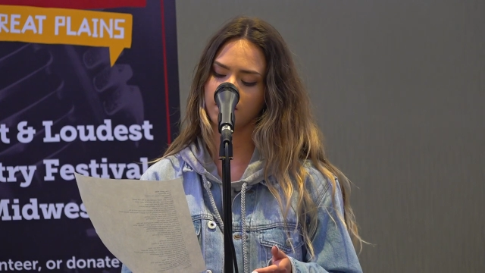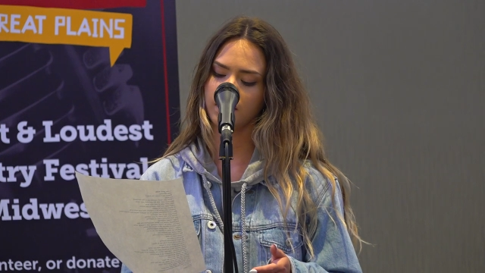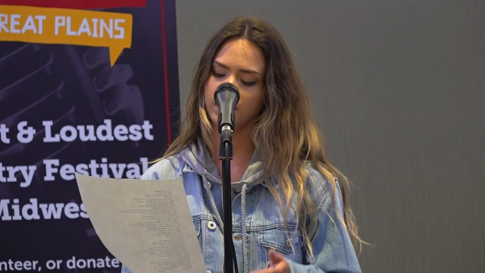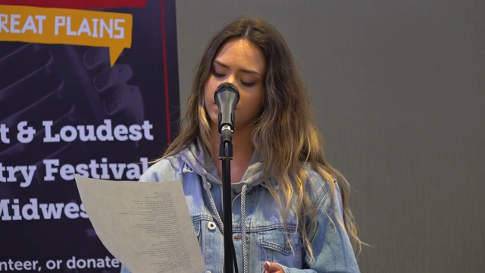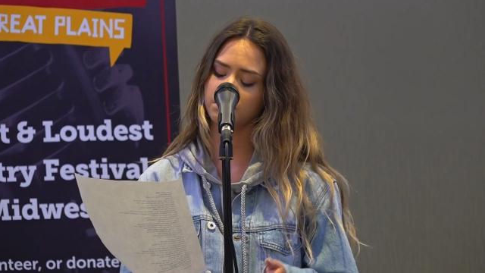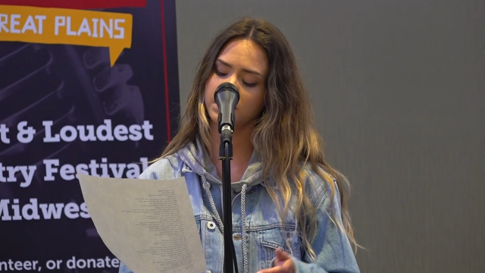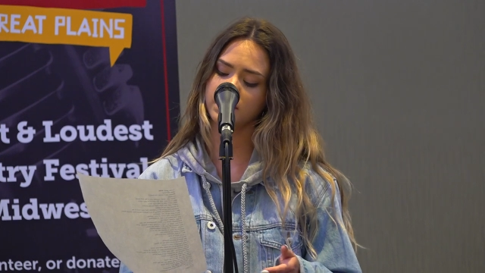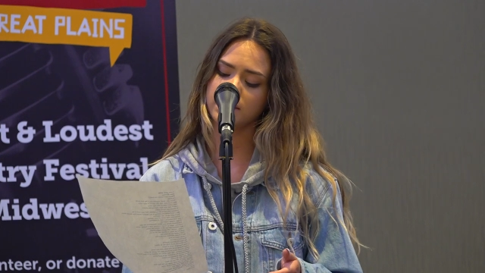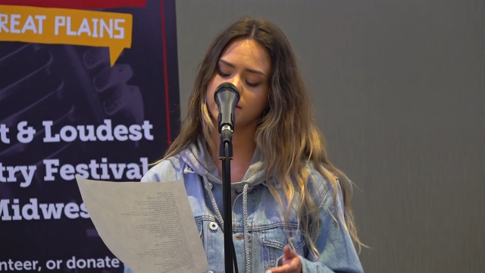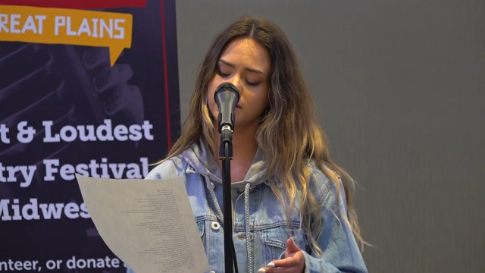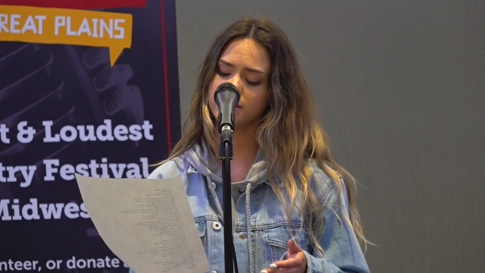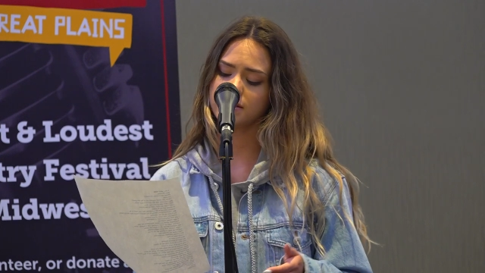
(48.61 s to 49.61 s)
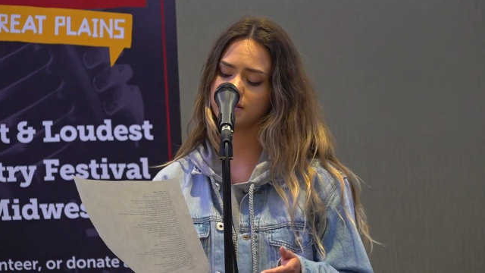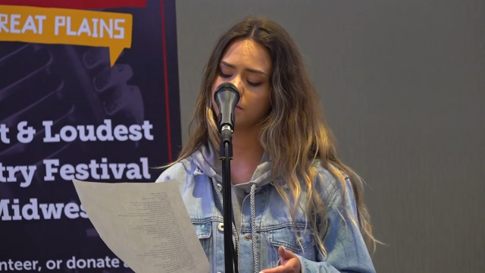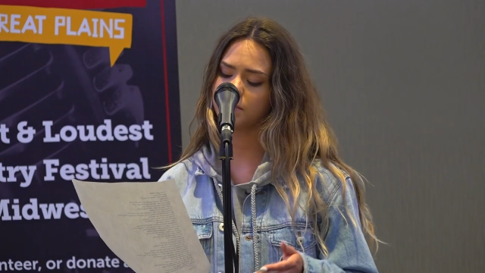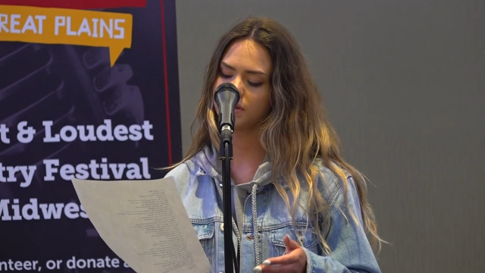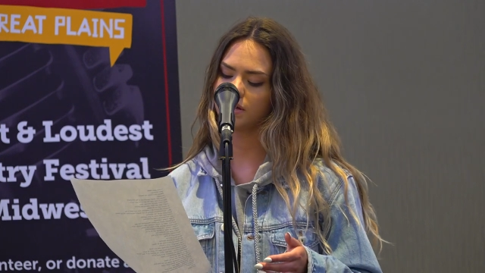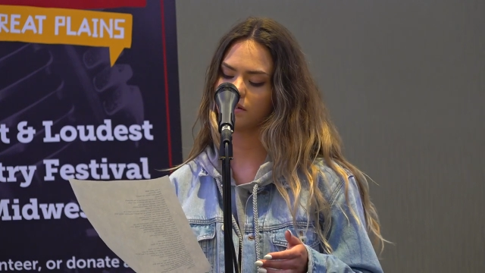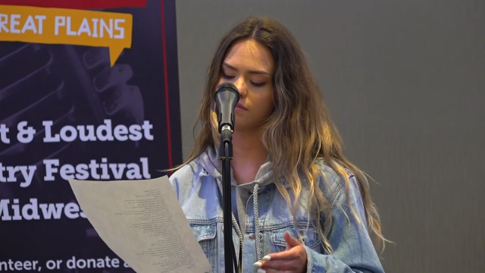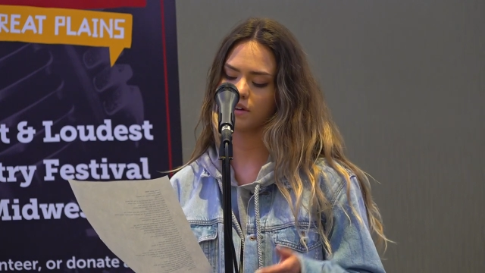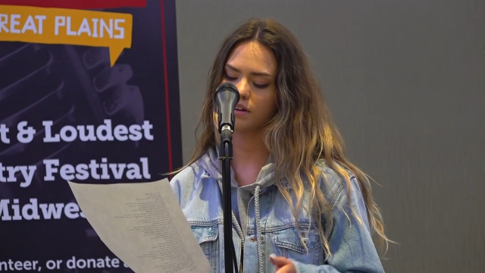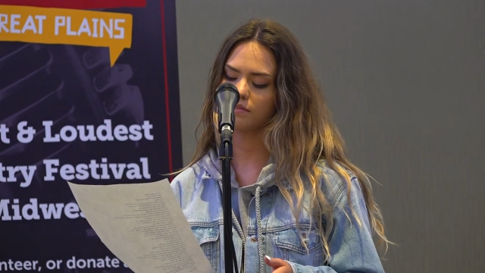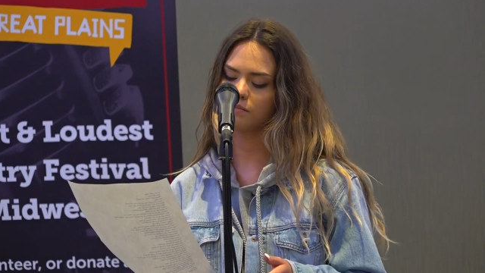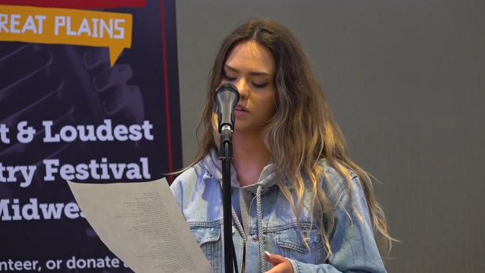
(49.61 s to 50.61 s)
and it'd be easy to simply get
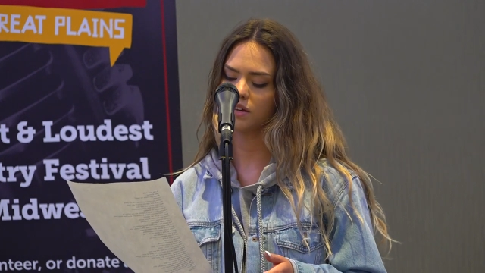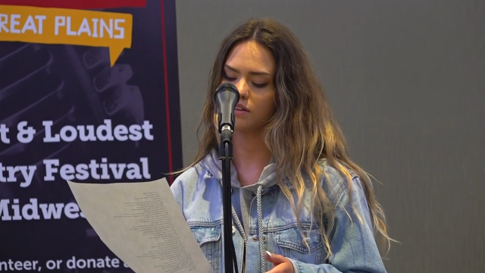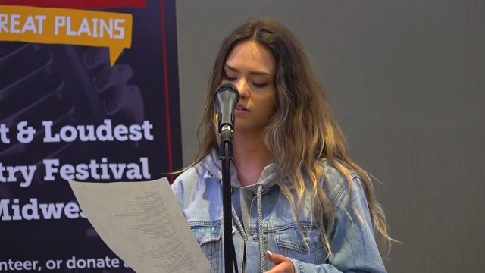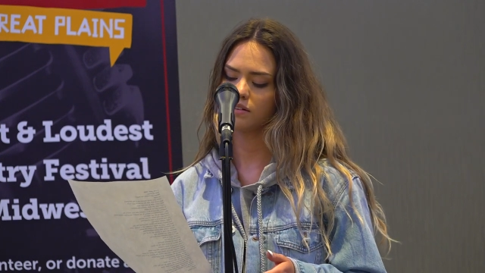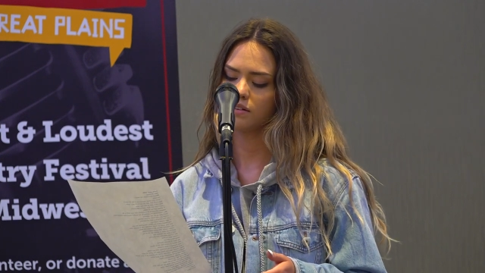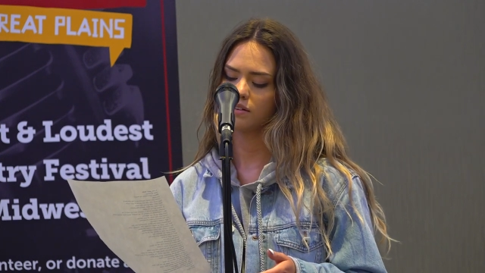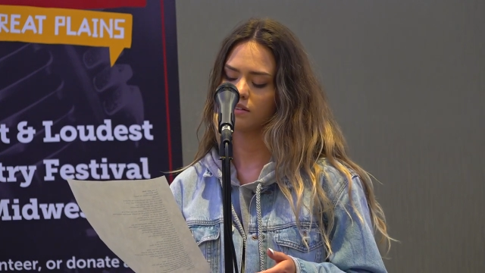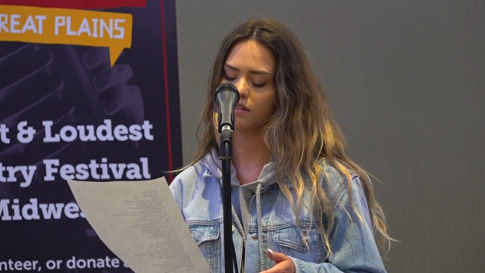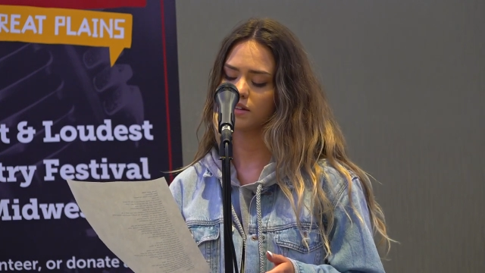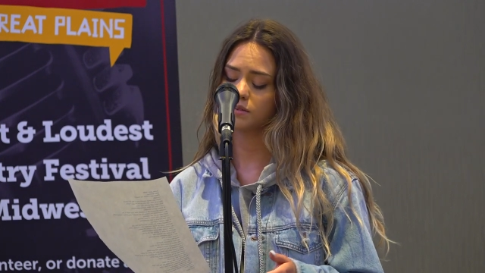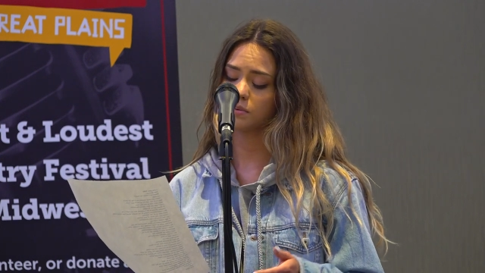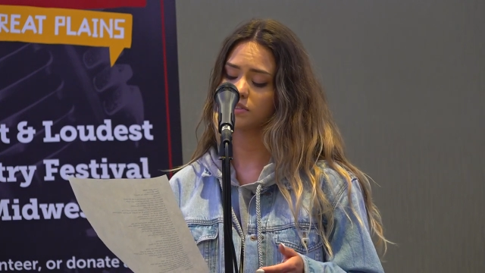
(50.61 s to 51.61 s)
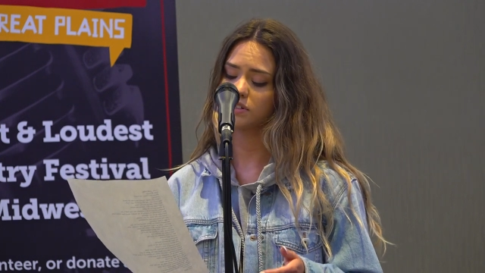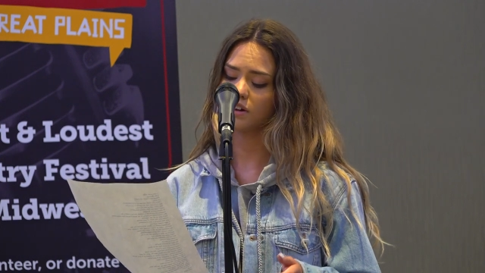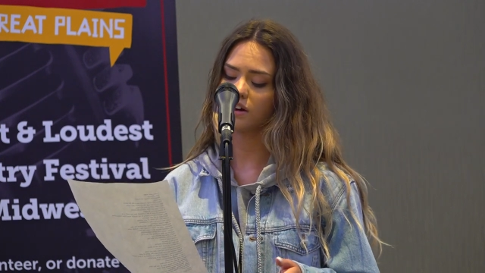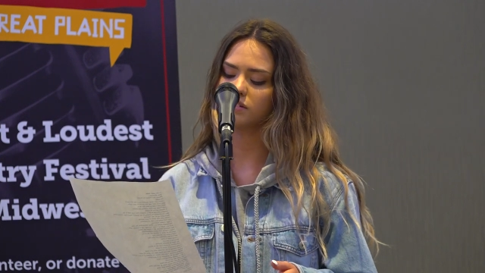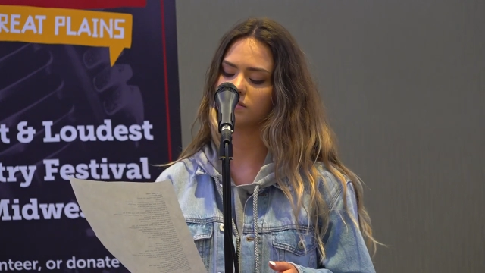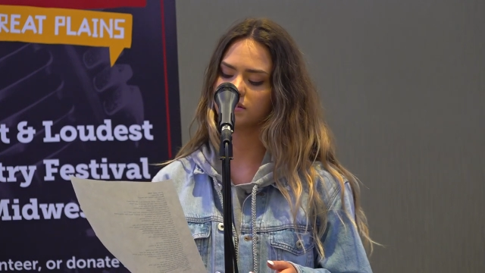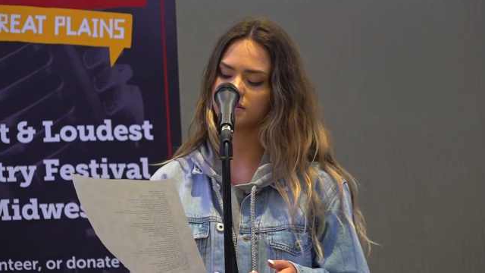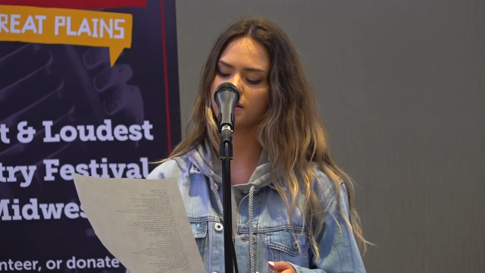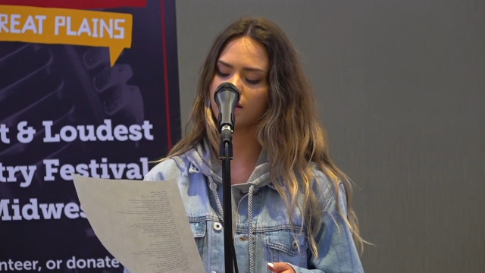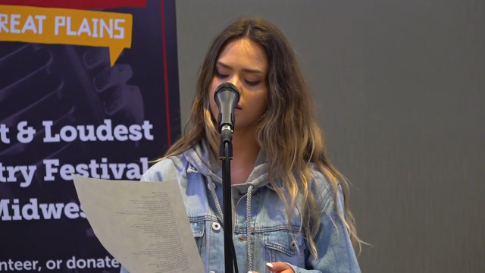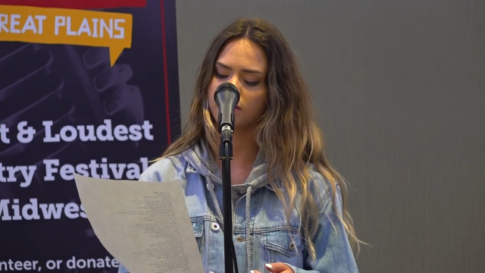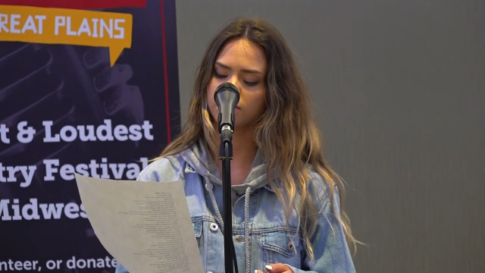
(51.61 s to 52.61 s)
rid of me. That's what the doctors
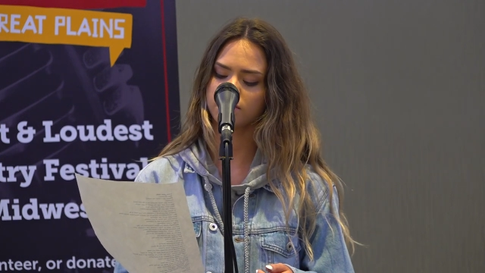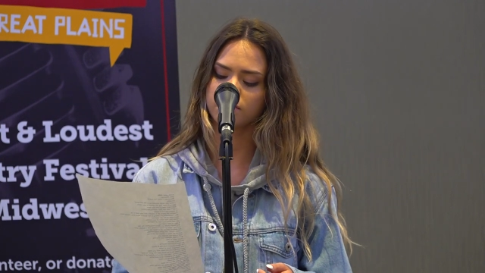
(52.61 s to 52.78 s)
say.